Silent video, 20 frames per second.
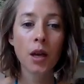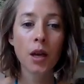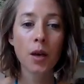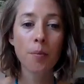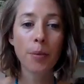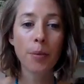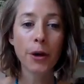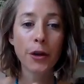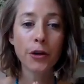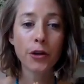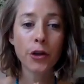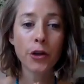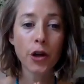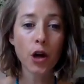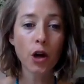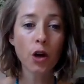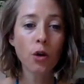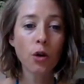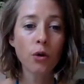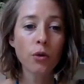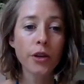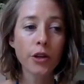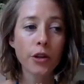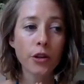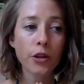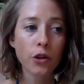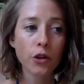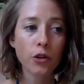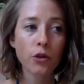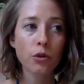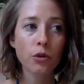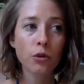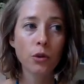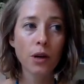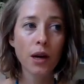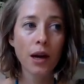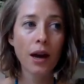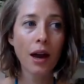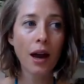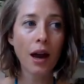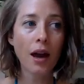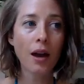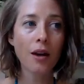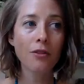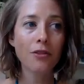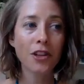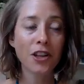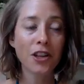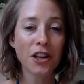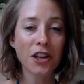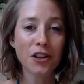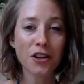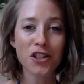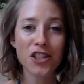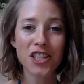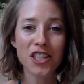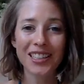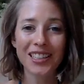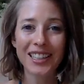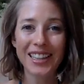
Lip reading: But know that you have the energy